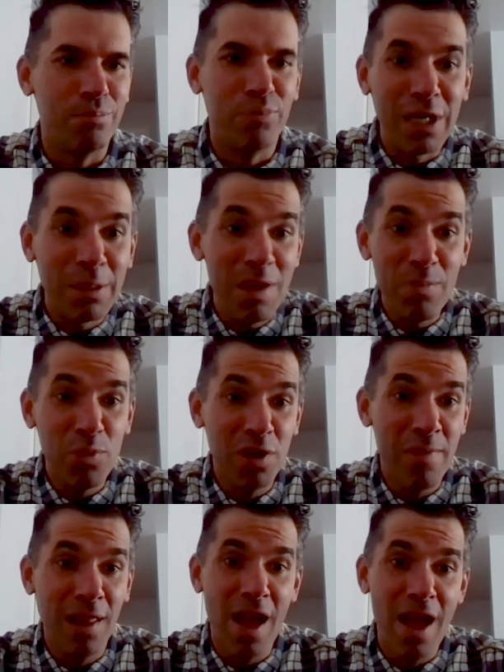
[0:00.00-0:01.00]
Bring people
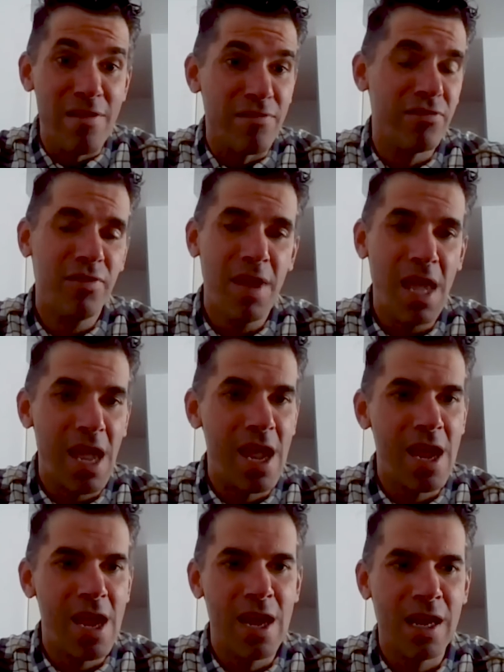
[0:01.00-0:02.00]
into my life
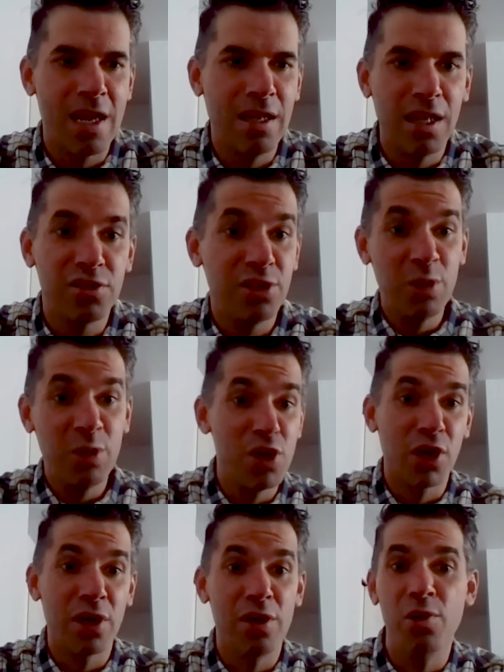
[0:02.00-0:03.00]
and let's see what
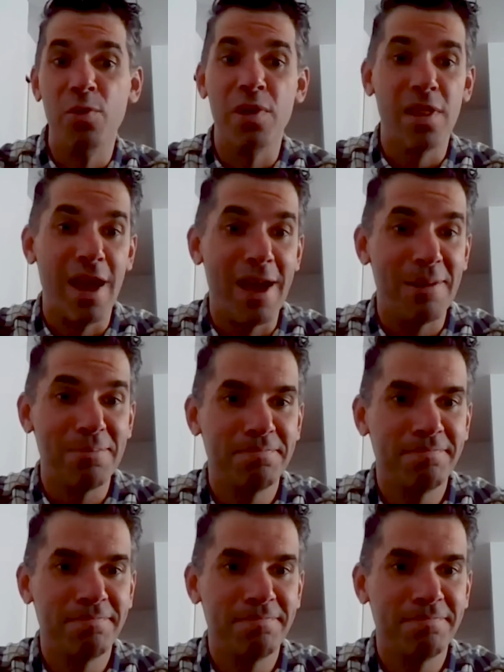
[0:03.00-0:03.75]
you're going to do with that.